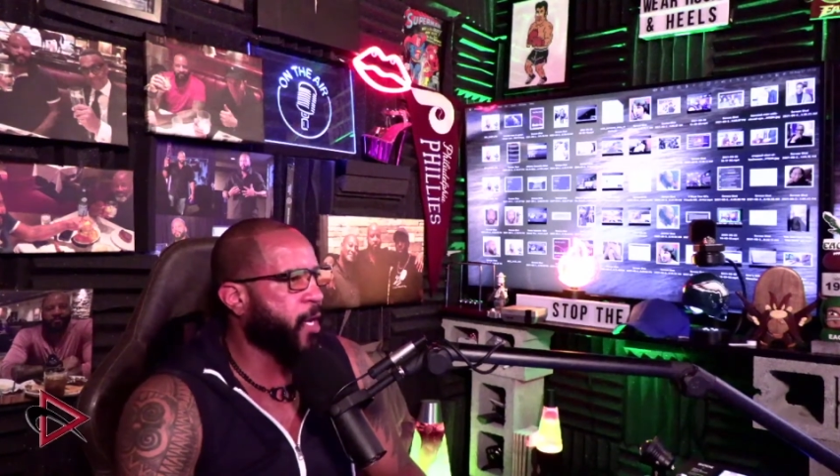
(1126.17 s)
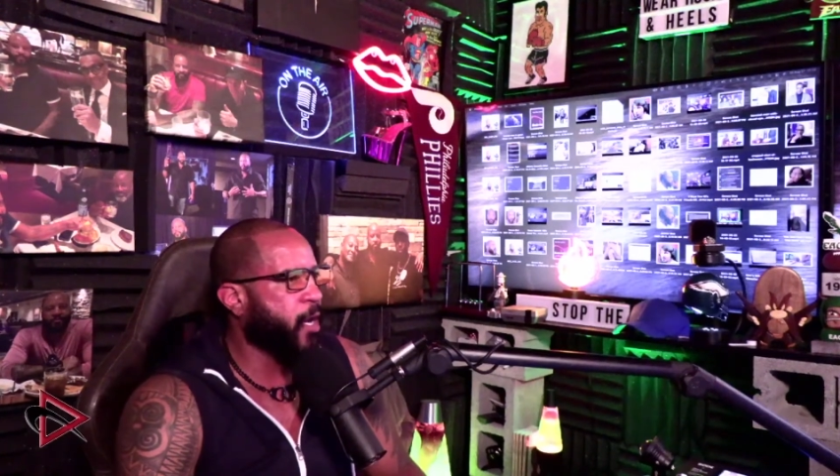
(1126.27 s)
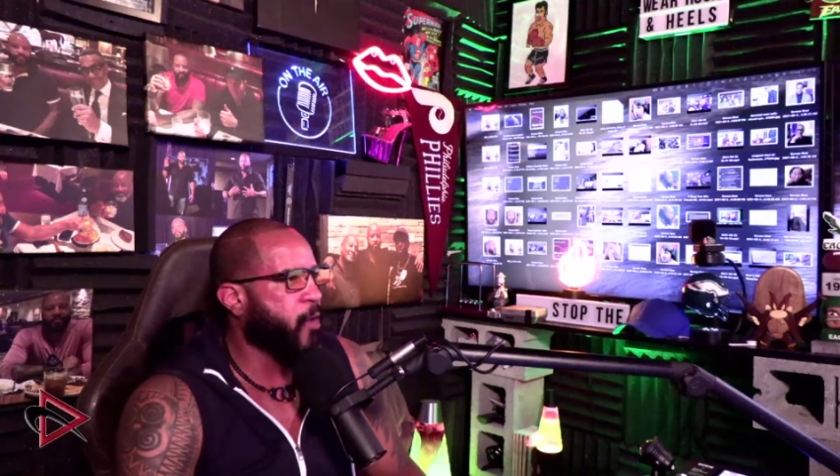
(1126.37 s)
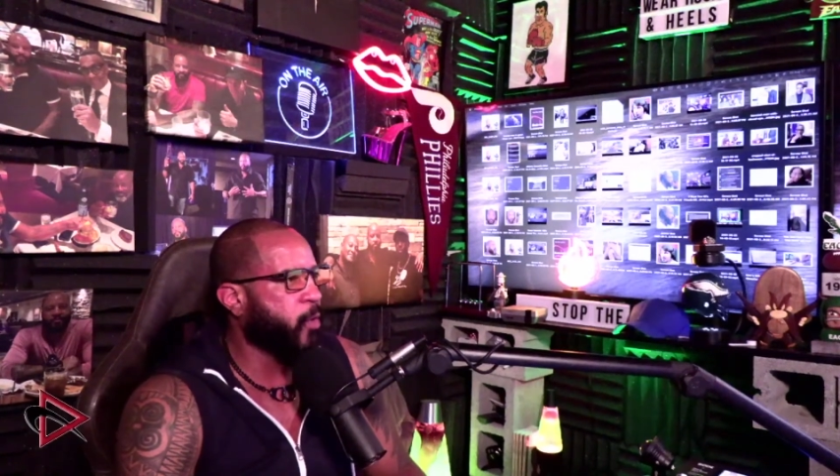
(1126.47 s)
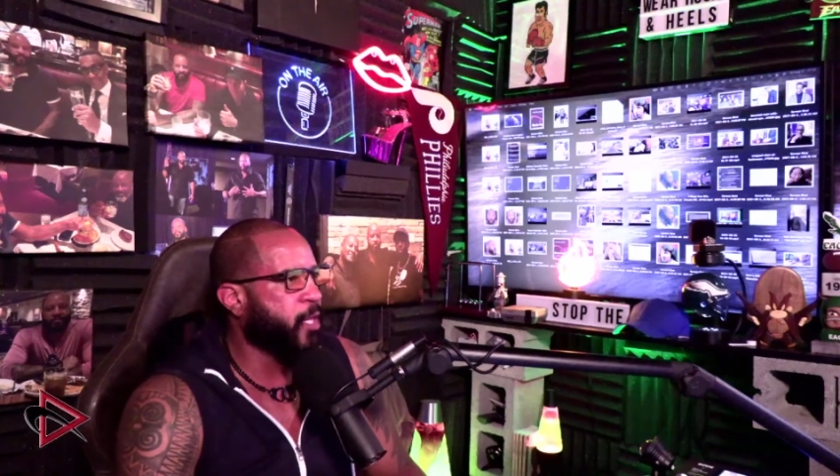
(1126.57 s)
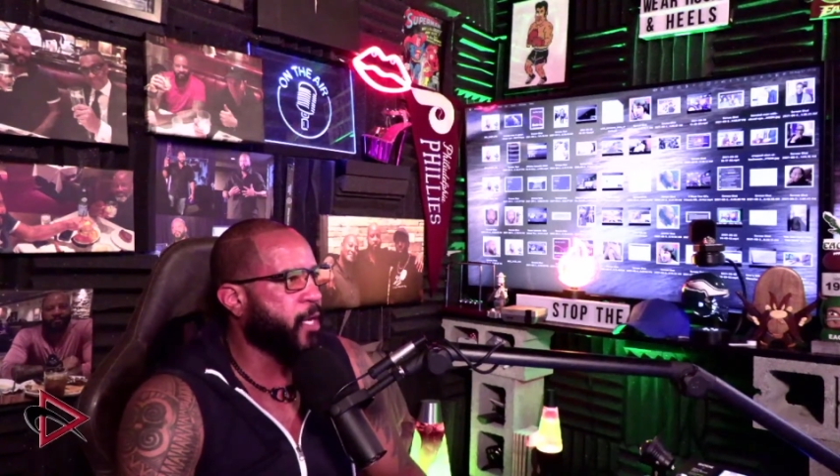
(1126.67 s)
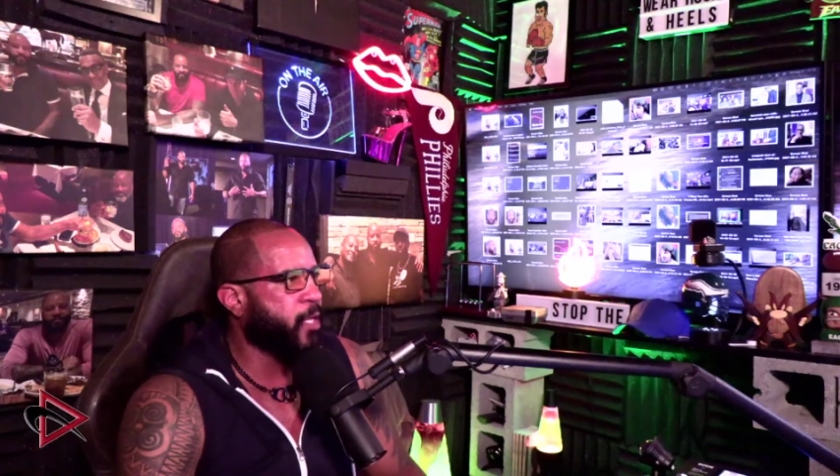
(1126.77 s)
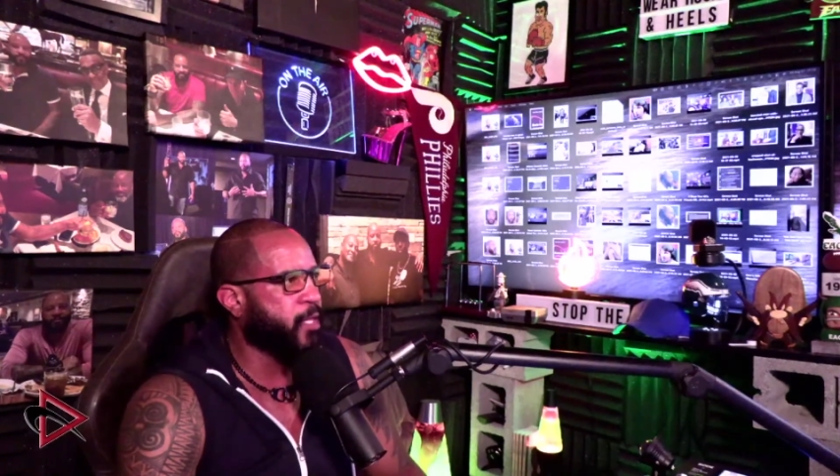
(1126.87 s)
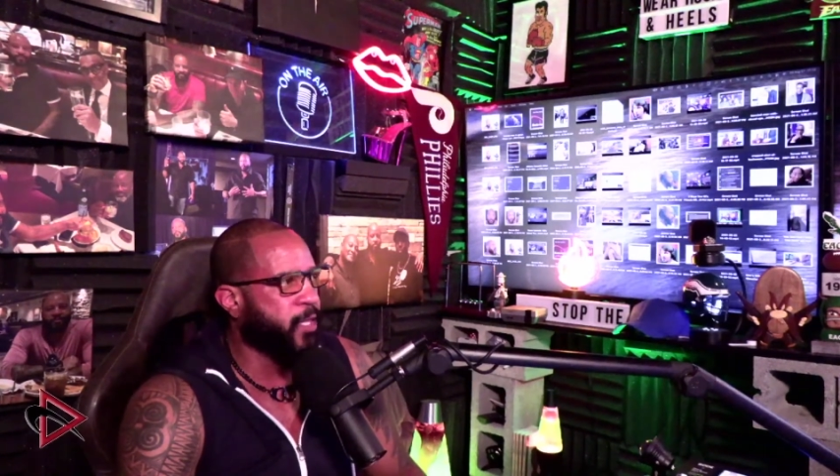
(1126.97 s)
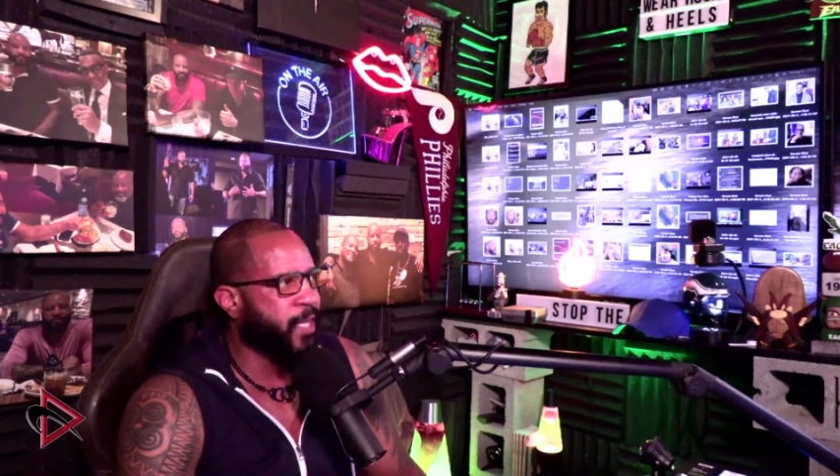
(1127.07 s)
I will then hit
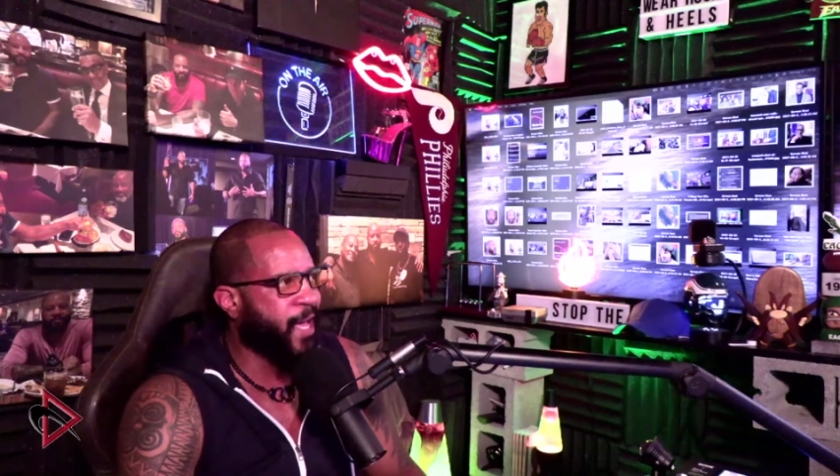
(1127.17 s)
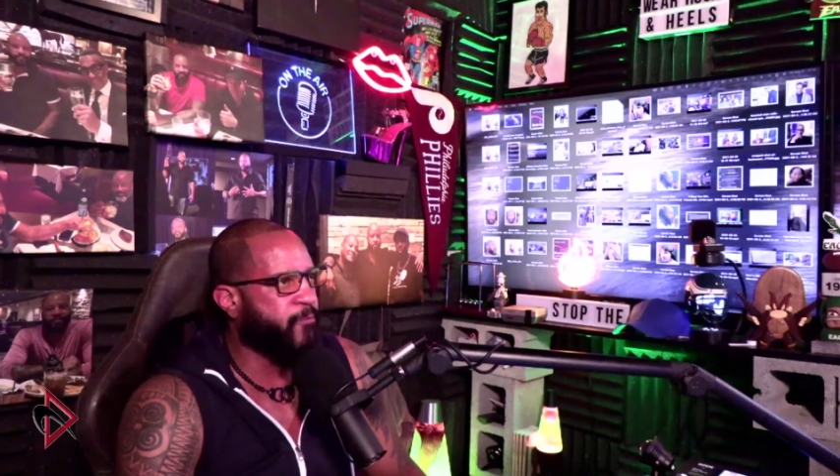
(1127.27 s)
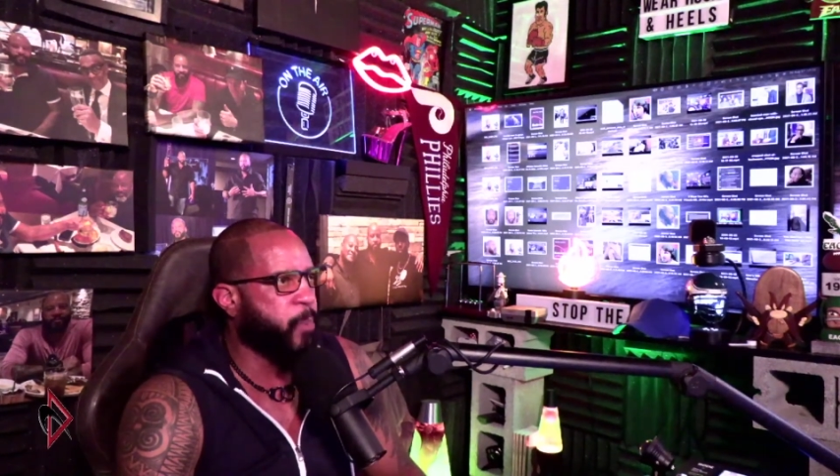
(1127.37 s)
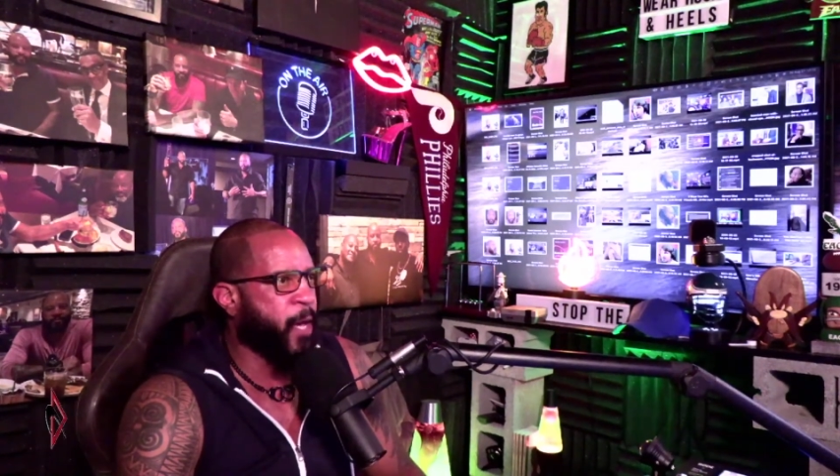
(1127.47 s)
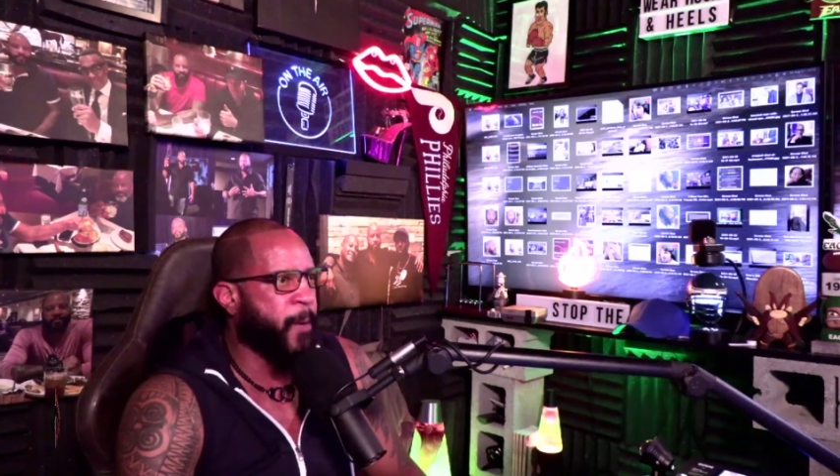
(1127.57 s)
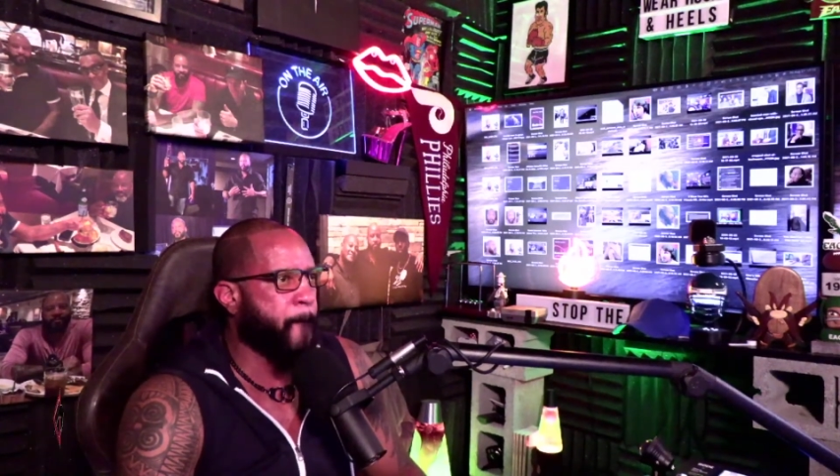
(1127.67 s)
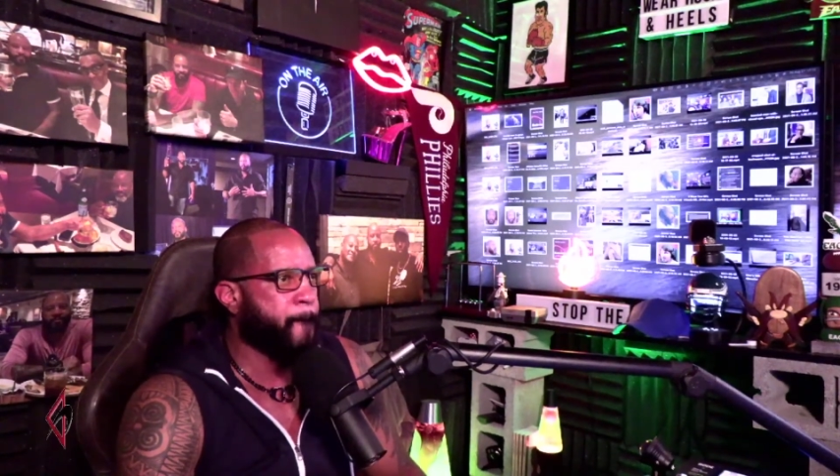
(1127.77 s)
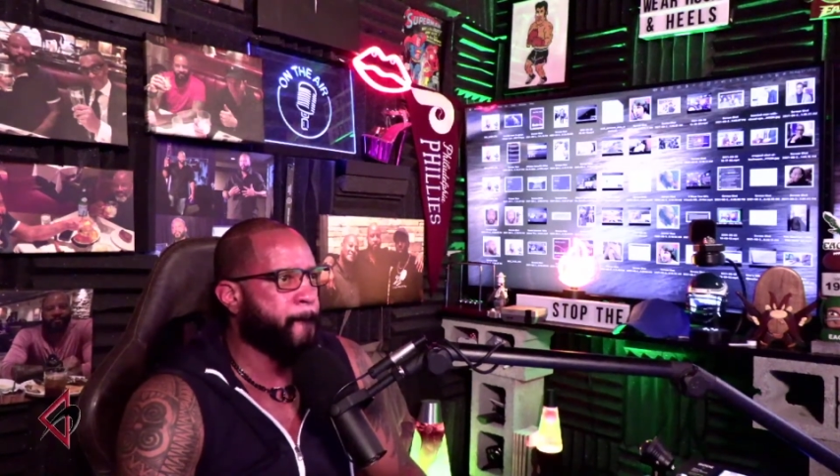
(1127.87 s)
the live button